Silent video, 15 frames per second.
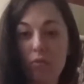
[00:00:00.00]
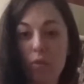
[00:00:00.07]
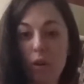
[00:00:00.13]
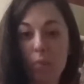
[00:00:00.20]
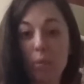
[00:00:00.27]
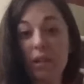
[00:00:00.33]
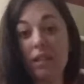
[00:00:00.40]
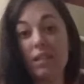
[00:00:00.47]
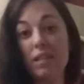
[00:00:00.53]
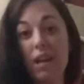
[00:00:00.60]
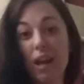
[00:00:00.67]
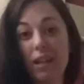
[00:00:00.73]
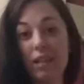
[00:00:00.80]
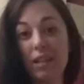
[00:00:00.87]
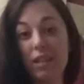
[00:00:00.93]
for breathing
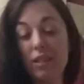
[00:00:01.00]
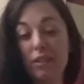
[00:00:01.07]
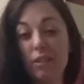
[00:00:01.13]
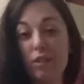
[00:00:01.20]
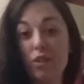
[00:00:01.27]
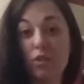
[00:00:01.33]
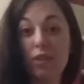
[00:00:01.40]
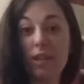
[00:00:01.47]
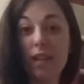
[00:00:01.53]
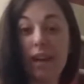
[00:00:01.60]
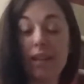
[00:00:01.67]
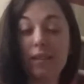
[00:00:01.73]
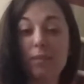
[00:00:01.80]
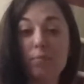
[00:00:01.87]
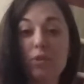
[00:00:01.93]
techniques so that you can
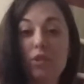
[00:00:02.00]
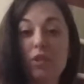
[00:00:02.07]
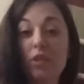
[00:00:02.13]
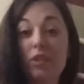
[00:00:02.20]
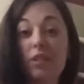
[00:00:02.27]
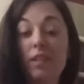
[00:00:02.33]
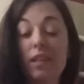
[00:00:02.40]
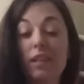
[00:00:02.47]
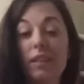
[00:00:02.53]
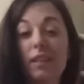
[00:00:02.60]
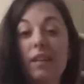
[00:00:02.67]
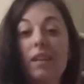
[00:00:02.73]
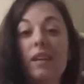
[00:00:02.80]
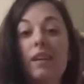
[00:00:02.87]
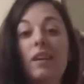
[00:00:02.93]
add them to your
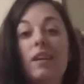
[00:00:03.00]
daily